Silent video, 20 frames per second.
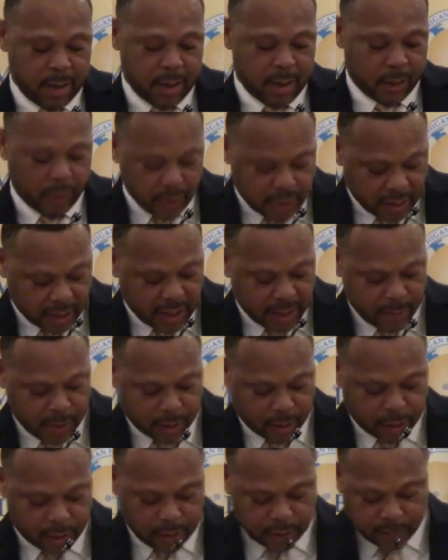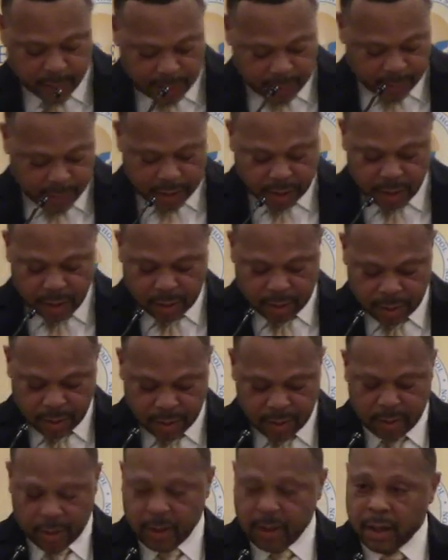Once I came back to school to become a
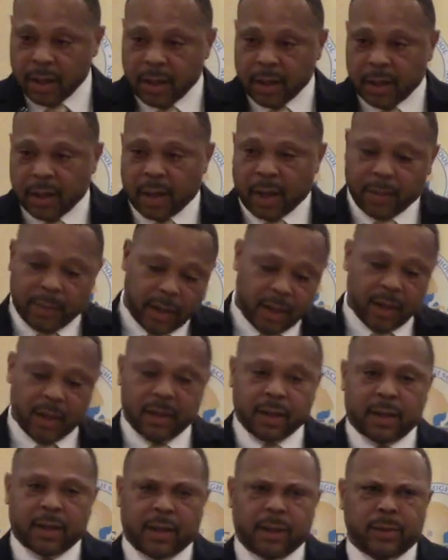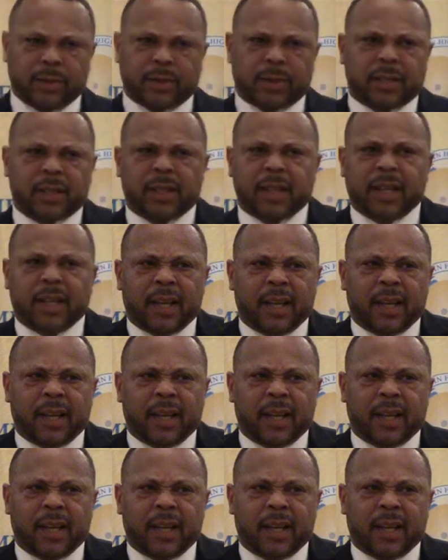teacher, I began to coach.